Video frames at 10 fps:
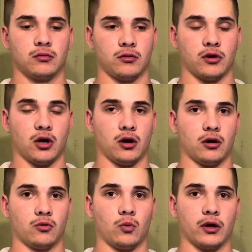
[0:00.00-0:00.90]

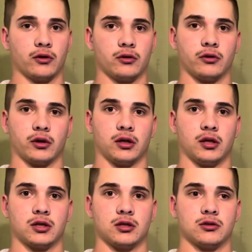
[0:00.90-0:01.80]
the weather or the
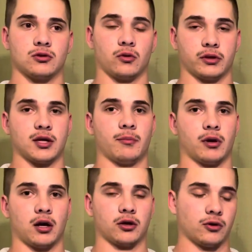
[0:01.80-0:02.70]
conditions or the type of
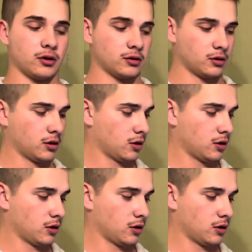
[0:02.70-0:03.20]
concrete.